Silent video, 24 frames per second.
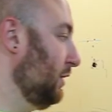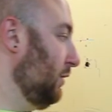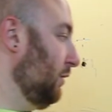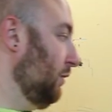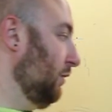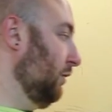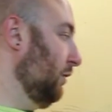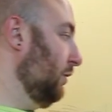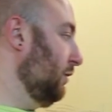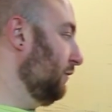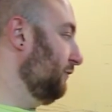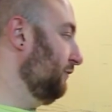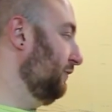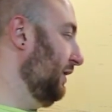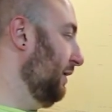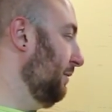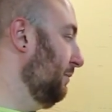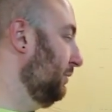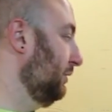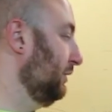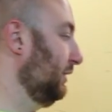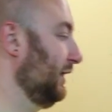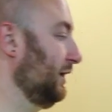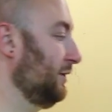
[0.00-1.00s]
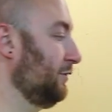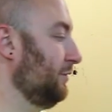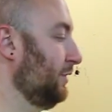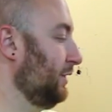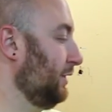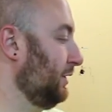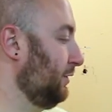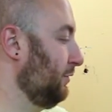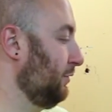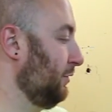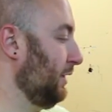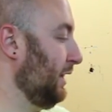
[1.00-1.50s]
or flammable
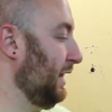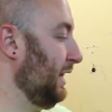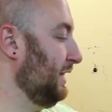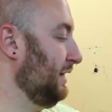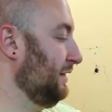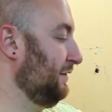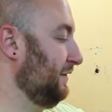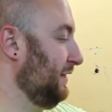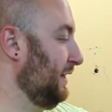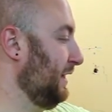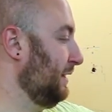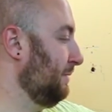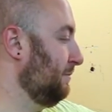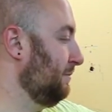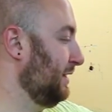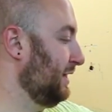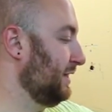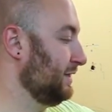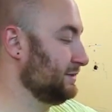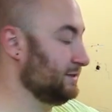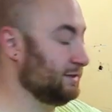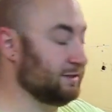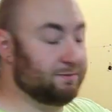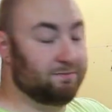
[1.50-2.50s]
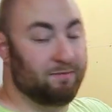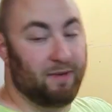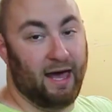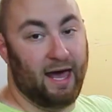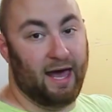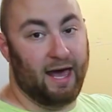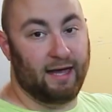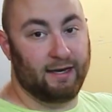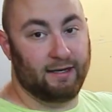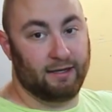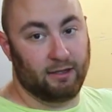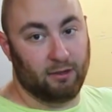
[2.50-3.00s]
liquid or anything because it's
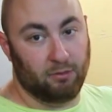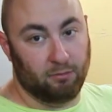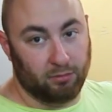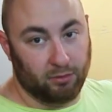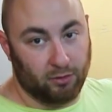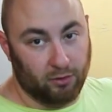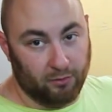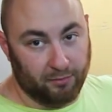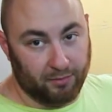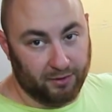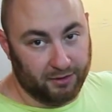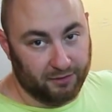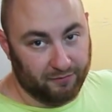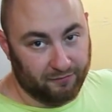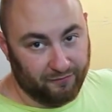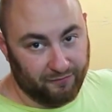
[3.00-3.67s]
bad and it'll blow up in your